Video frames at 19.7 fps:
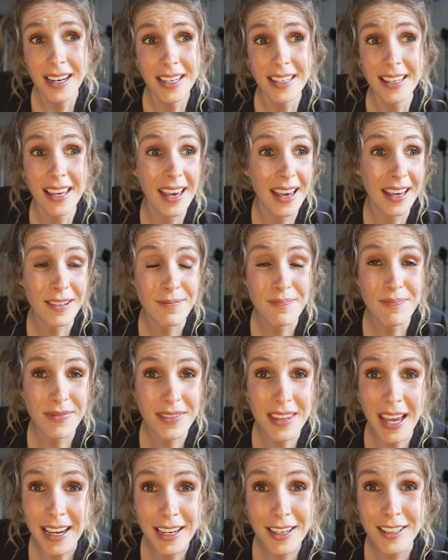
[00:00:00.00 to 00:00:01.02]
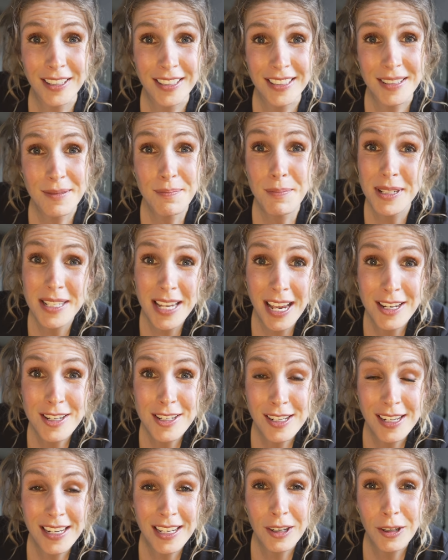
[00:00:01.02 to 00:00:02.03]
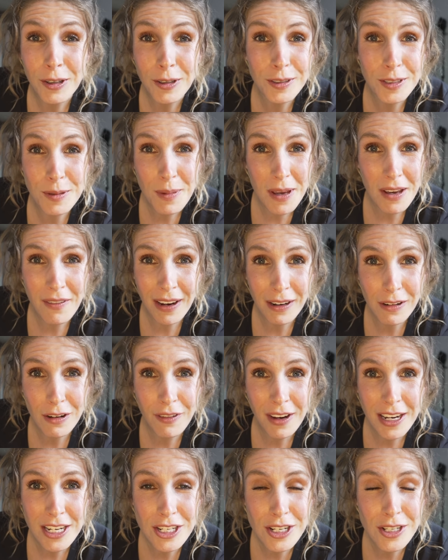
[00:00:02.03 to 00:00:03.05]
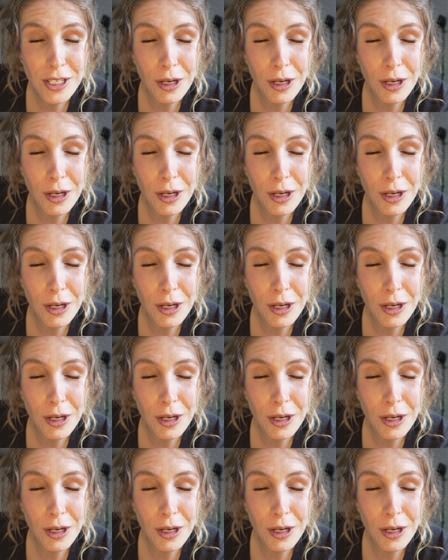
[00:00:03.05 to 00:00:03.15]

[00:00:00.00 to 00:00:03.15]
yeah, that can potentially cause a bit of aggravation.